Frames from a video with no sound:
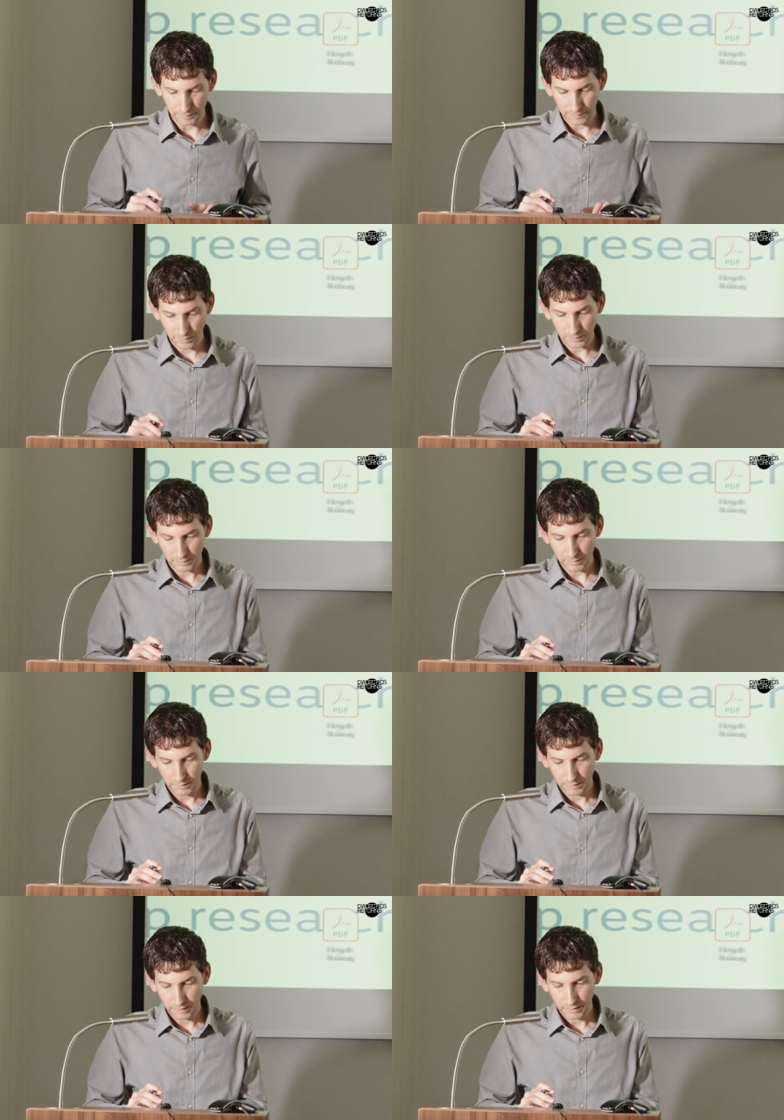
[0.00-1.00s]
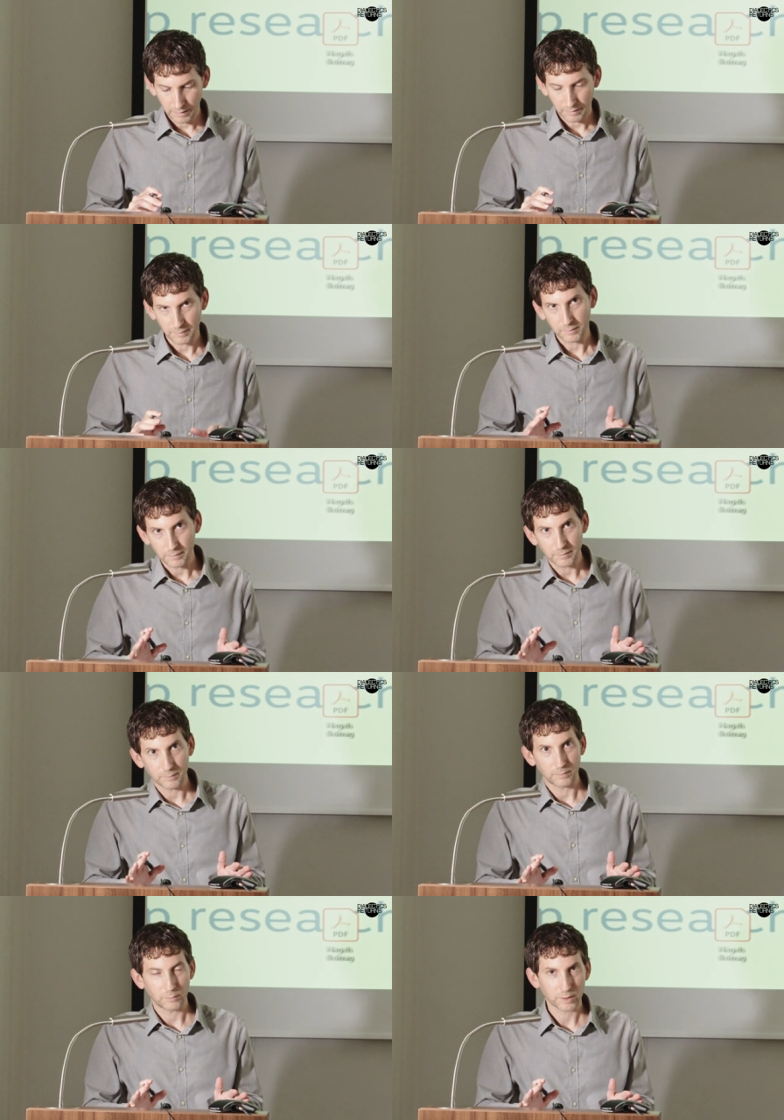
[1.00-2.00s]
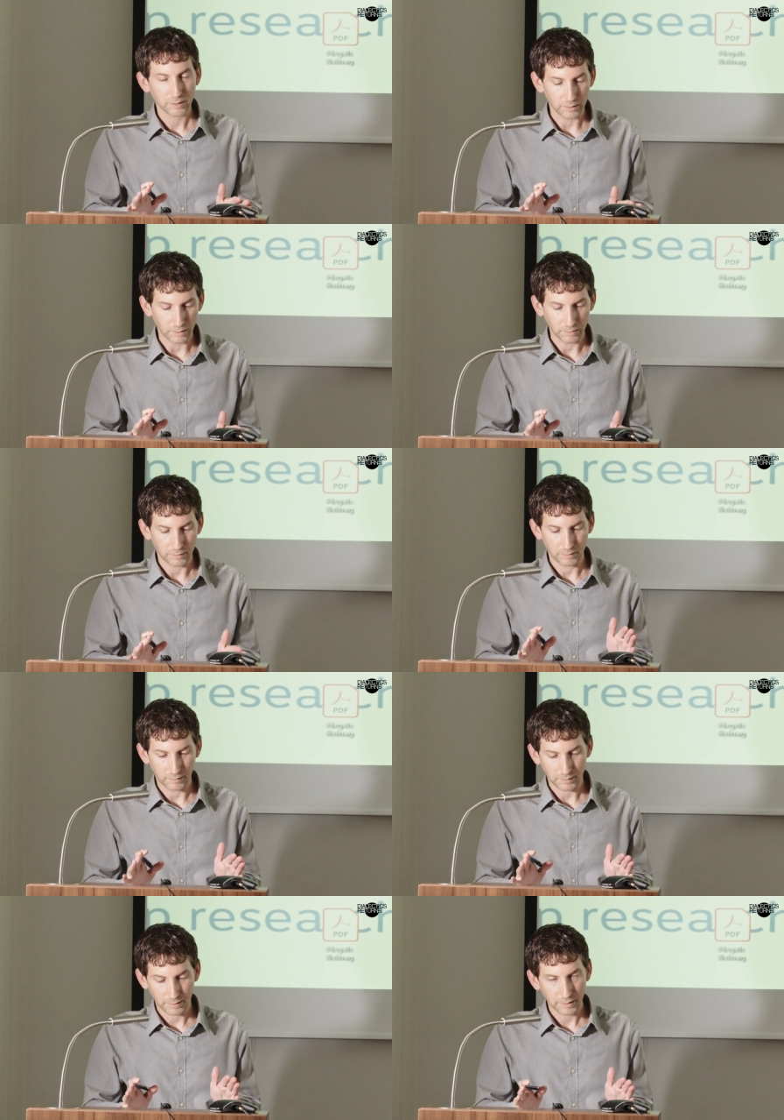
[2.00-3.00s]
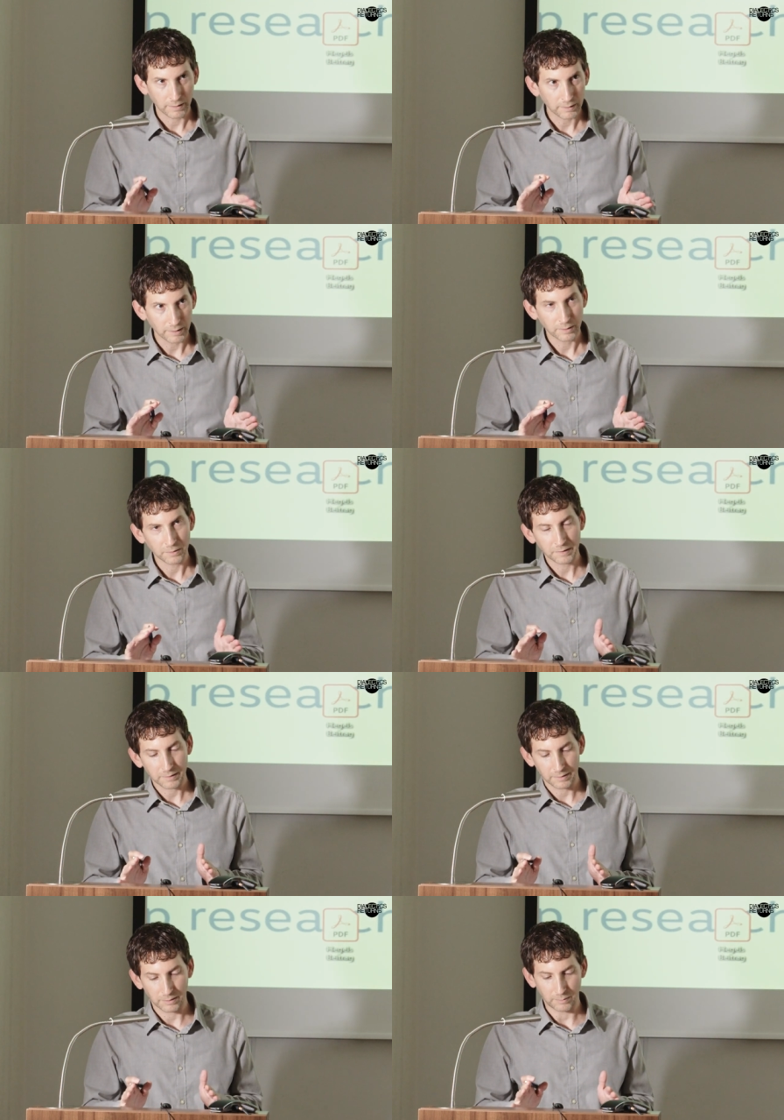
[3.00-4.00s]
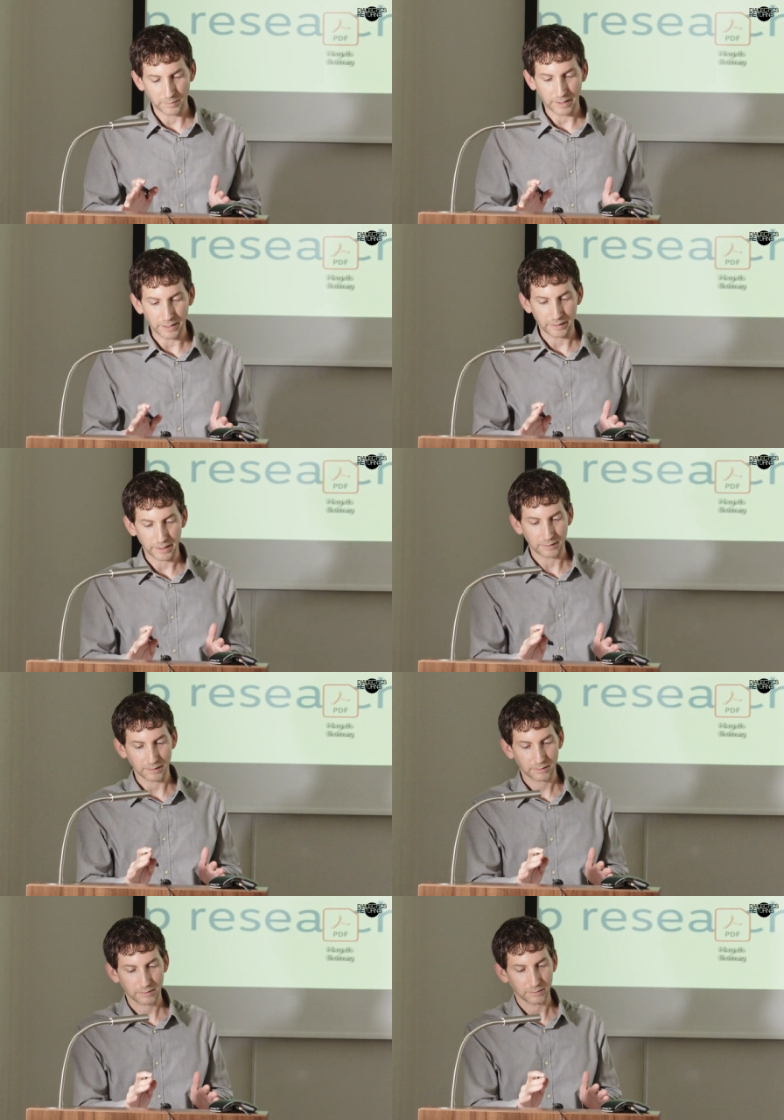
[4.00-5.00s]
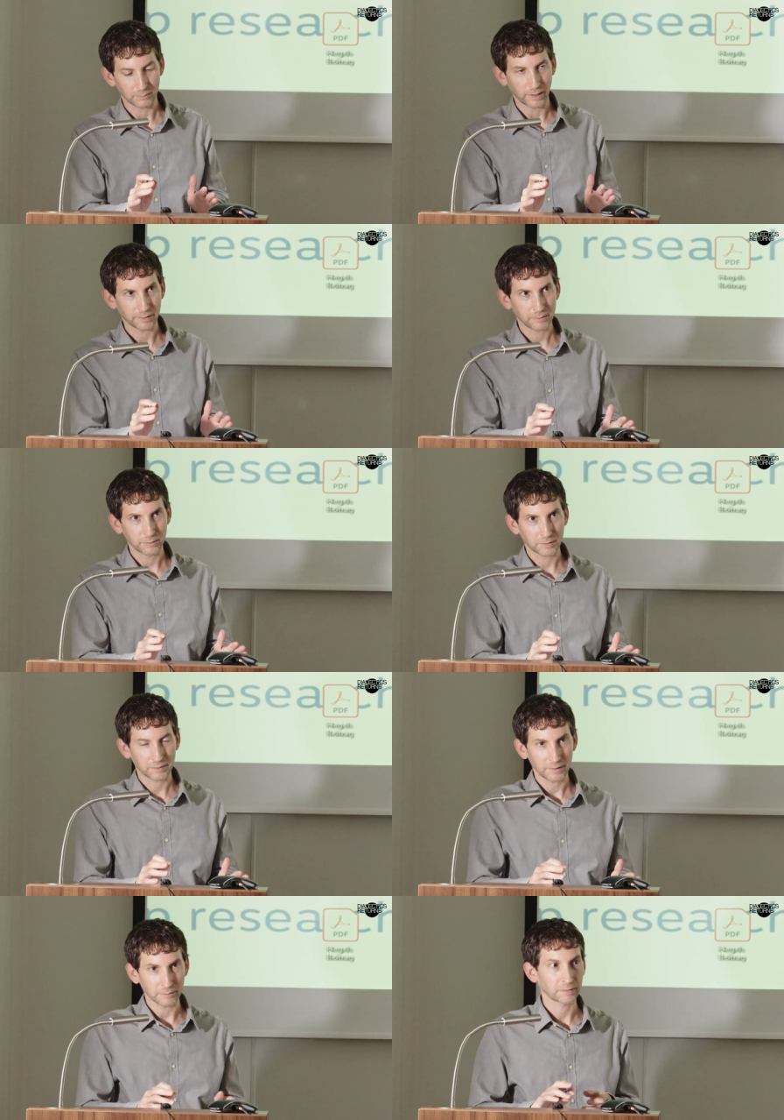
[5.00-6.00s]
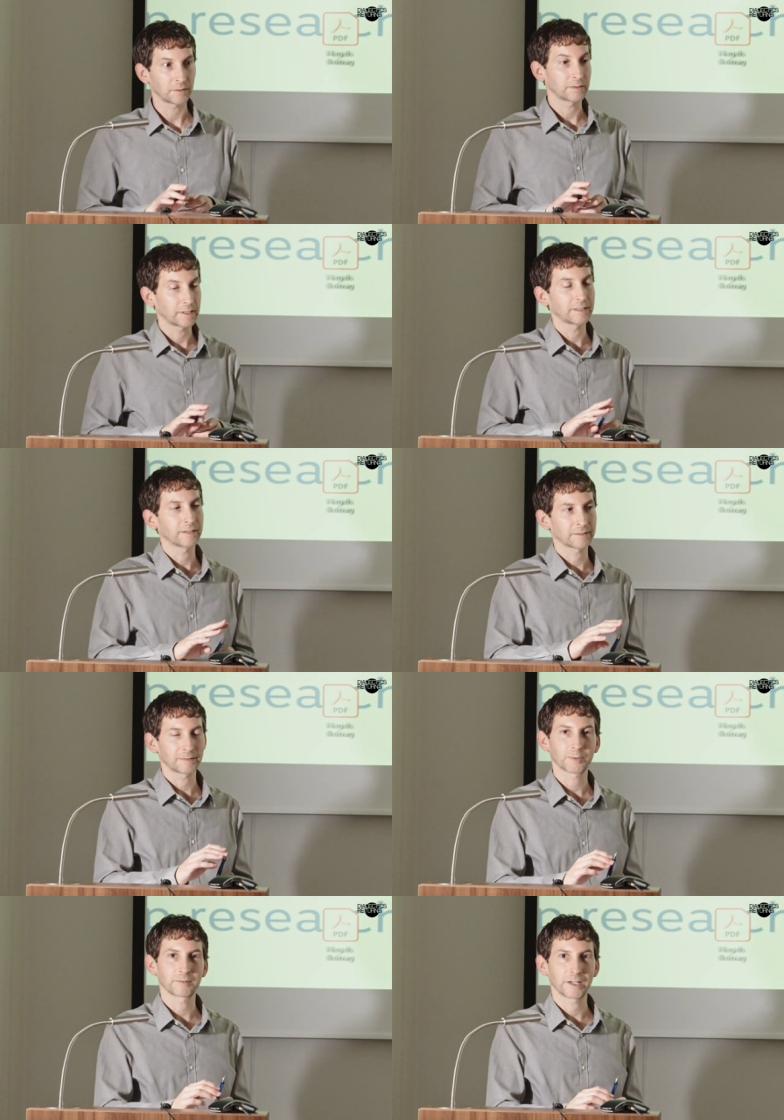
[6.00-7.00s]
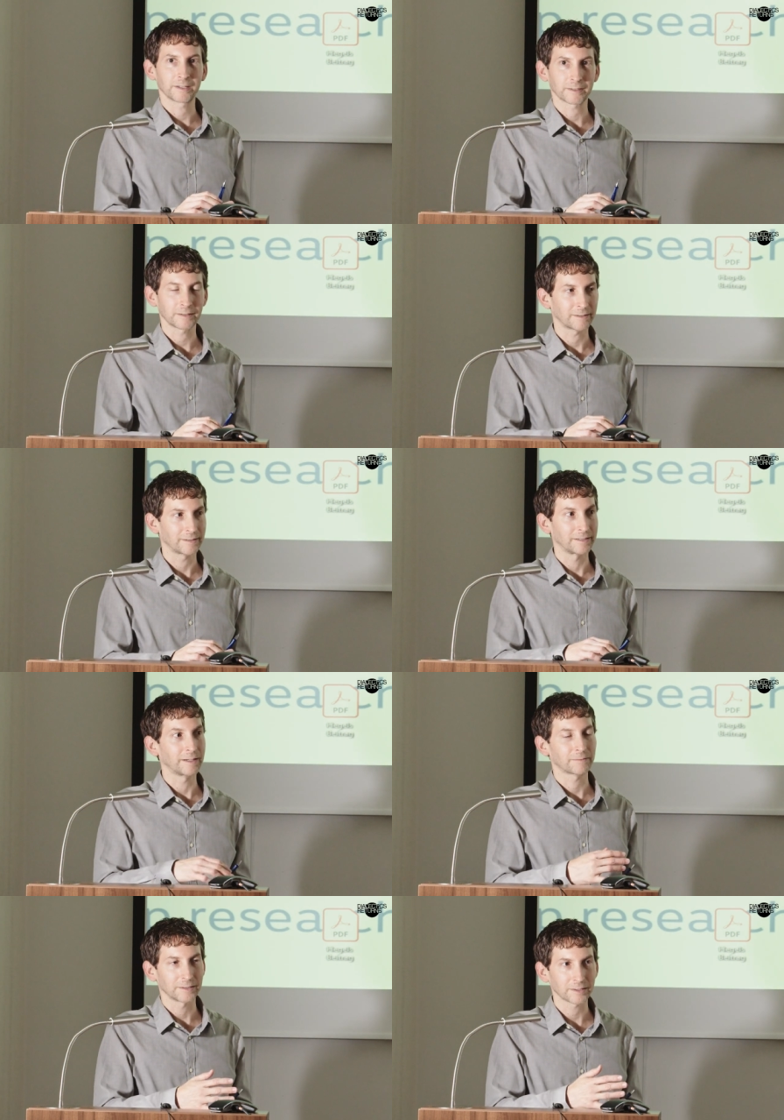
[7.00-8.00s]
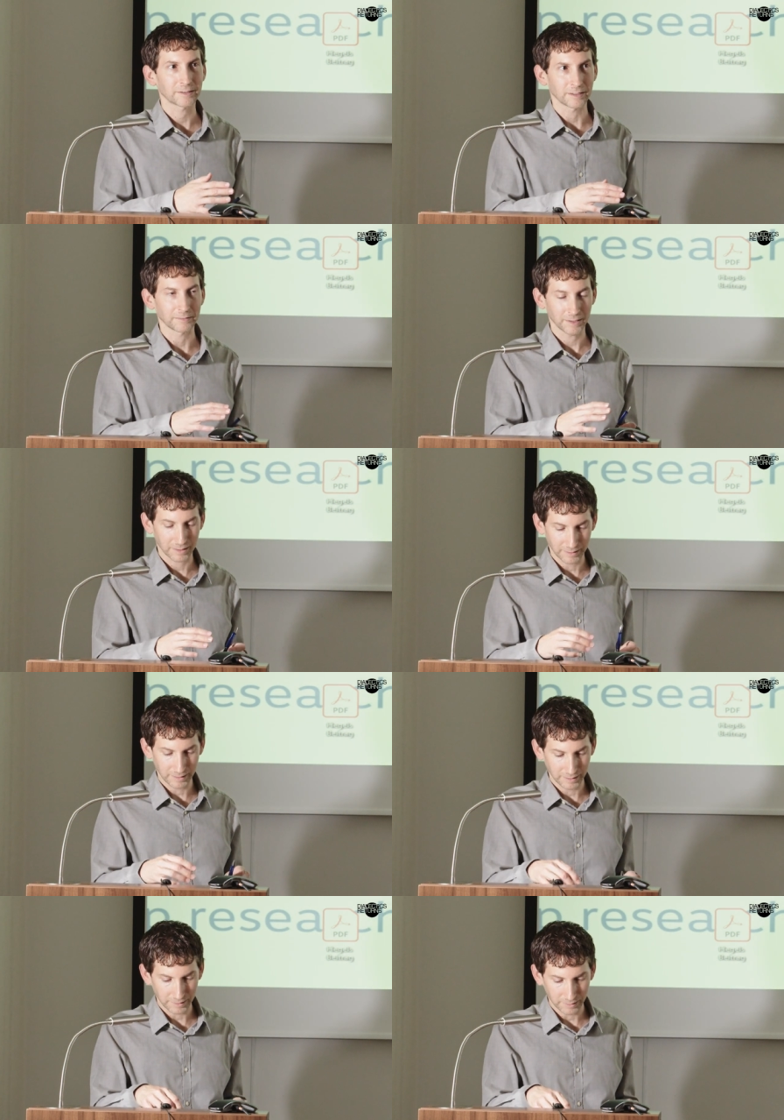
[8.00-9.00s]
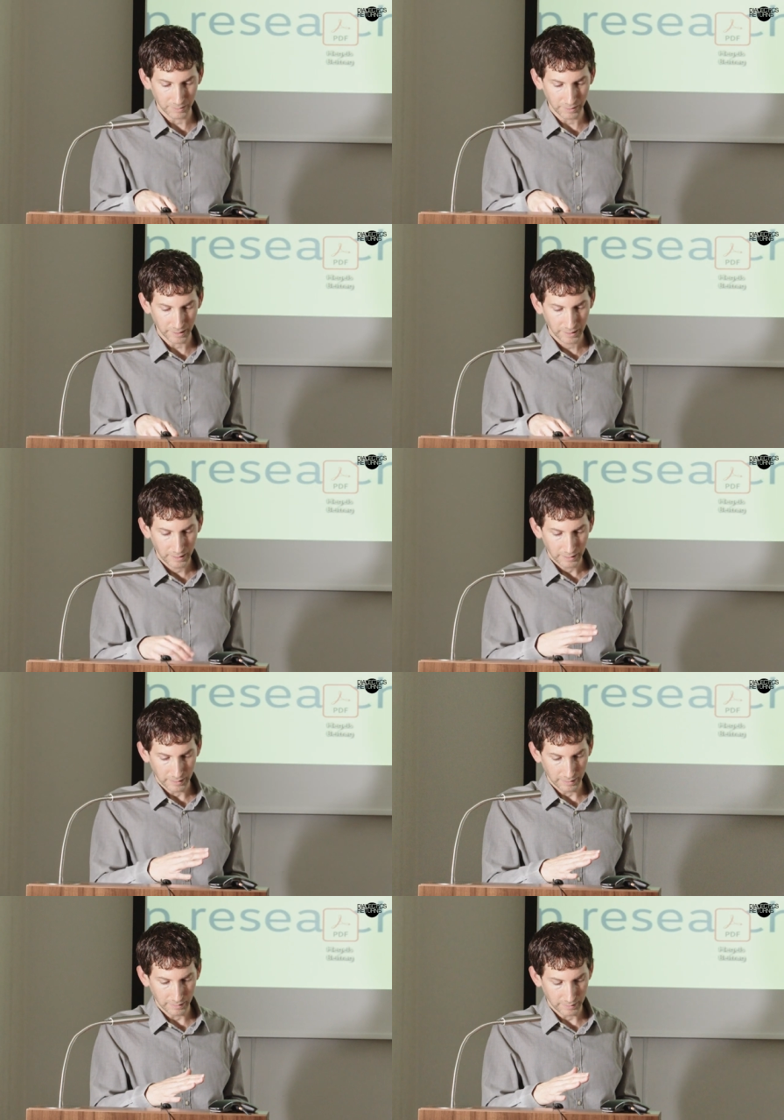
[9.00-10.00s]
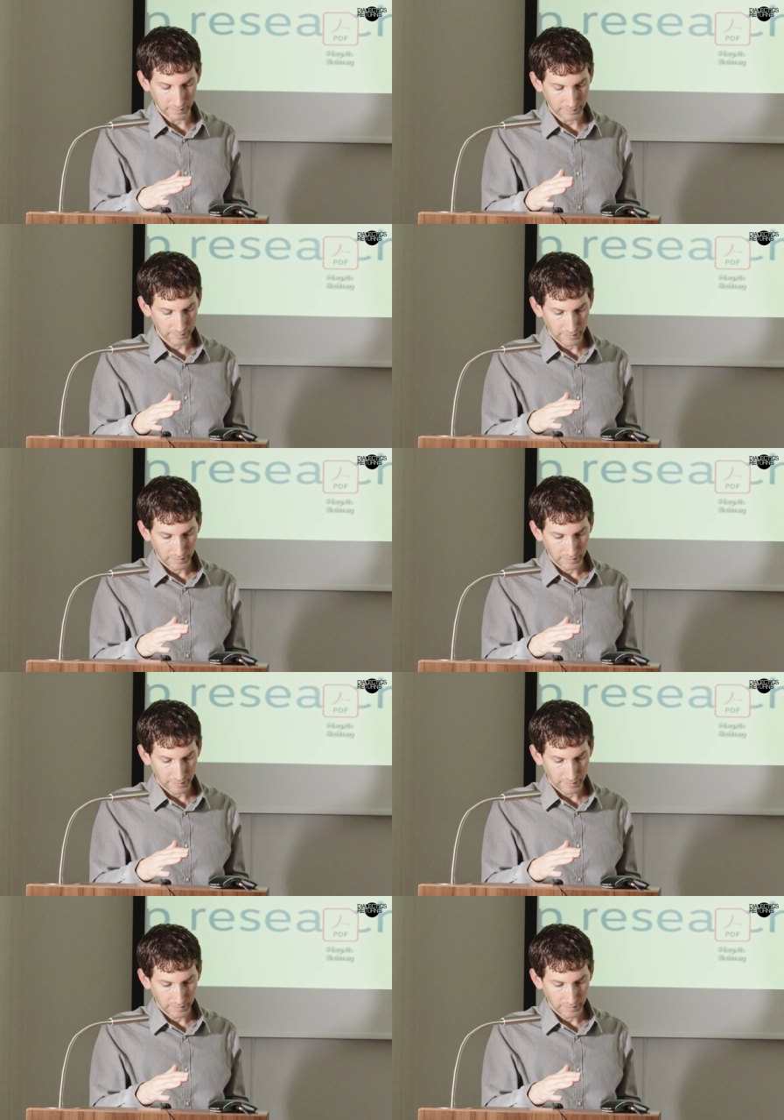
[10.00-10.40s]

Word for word: first, we should note, Kierkegaard uses the term dialectic rather loosely. Well, certainly he doesn't provide a, a, definition of it in any clear way in, uh,